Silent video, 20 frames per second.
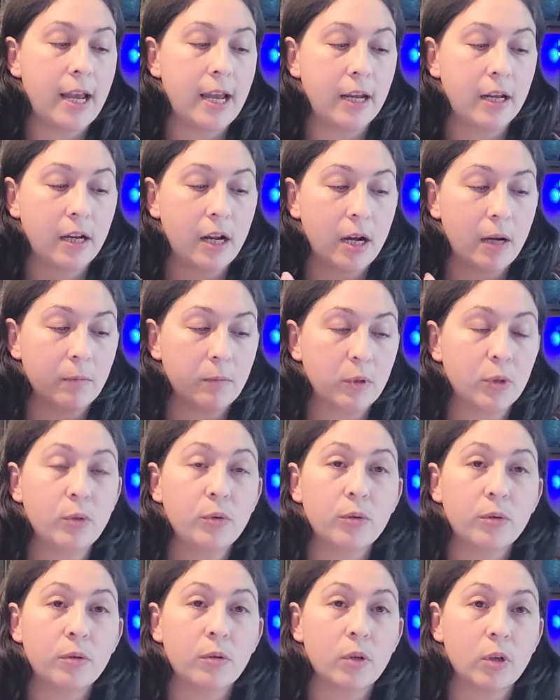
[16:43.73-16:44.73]
and I'm
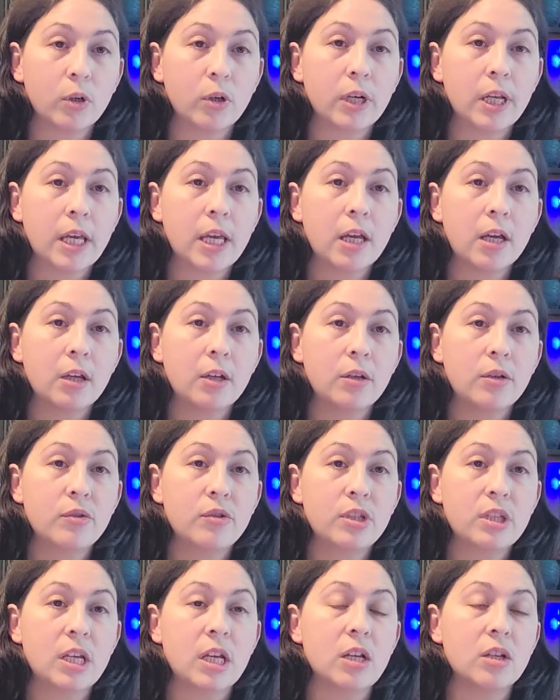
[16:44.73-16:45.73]
learning a new
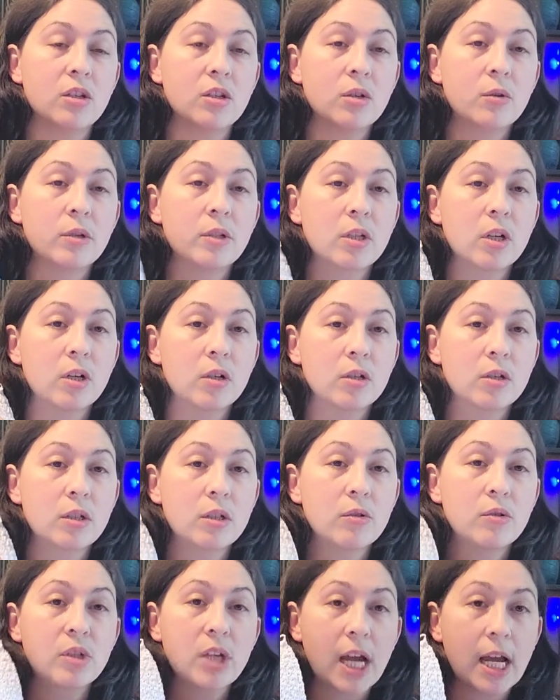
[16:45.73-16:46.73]
stitch. So it's
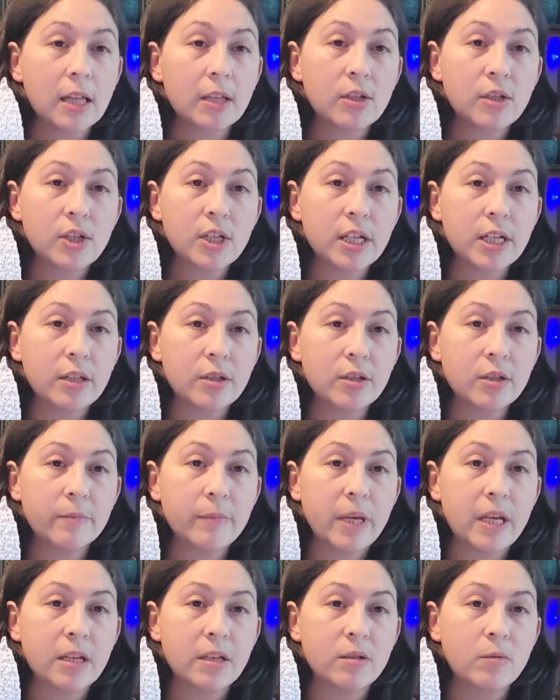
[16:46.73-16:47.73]
also challenging to
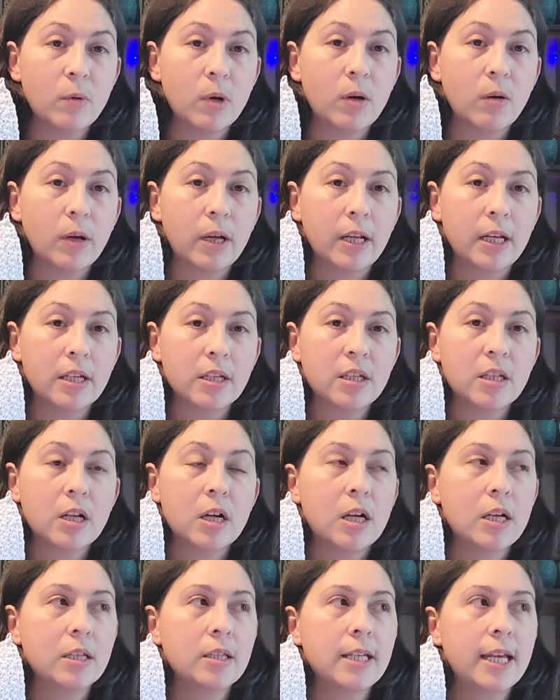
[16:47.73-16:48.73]
me as well, and it's
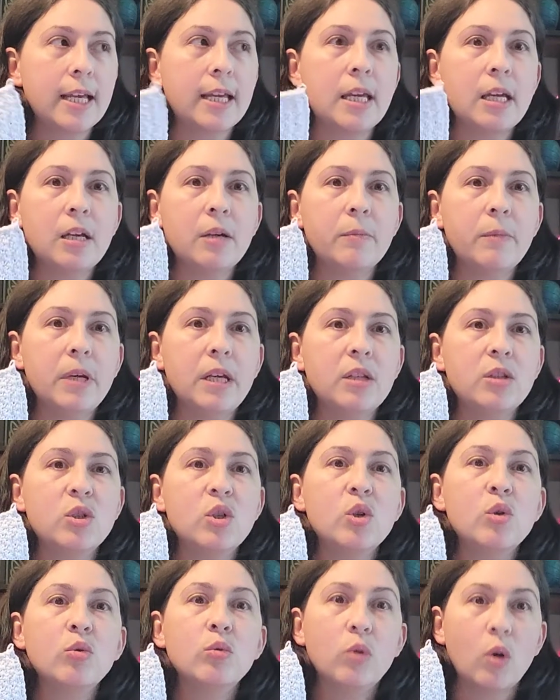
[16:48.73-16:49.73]
not taking me
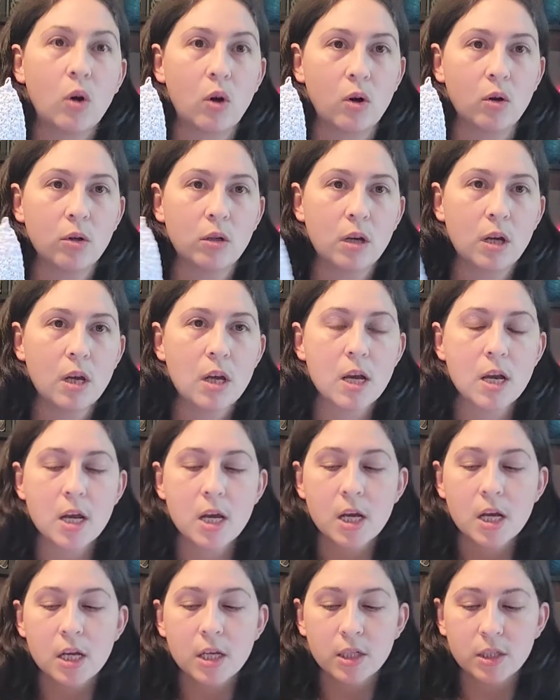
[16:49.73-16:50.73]
too long.
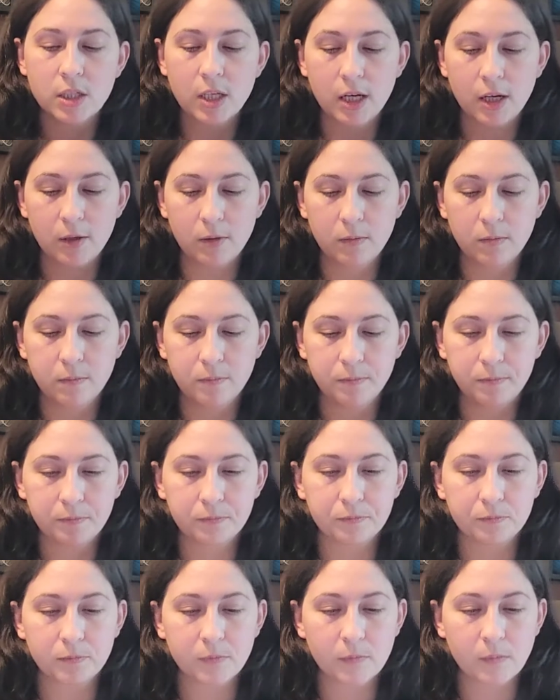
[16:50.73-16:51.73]
So
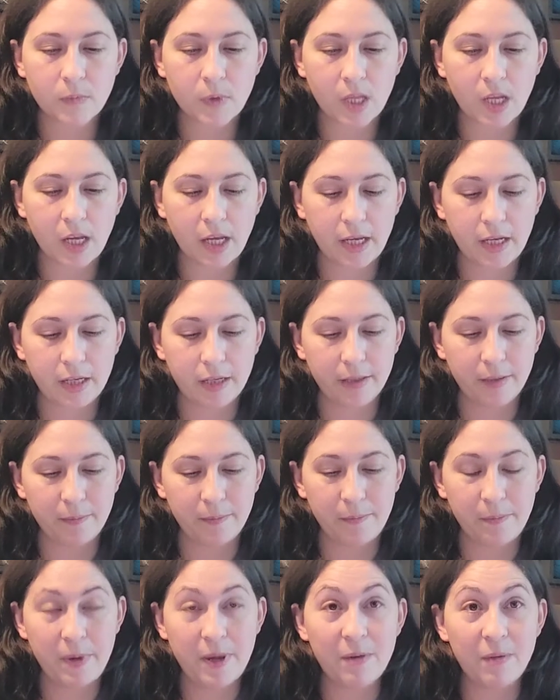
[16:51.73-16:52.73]

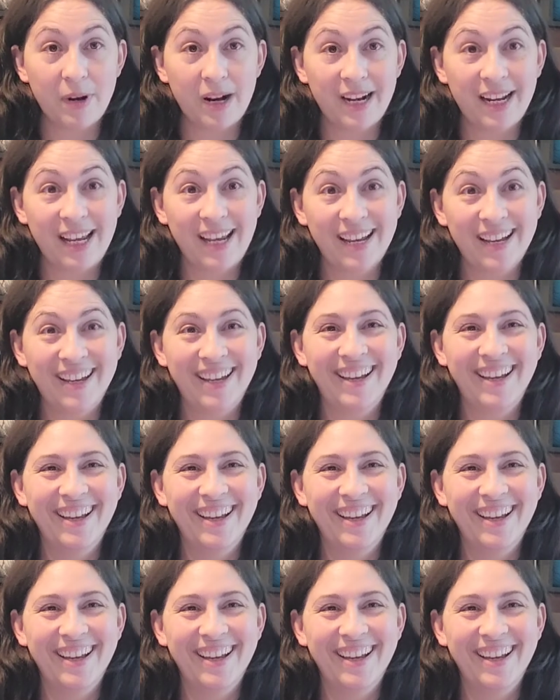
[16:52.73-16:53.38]
be ready.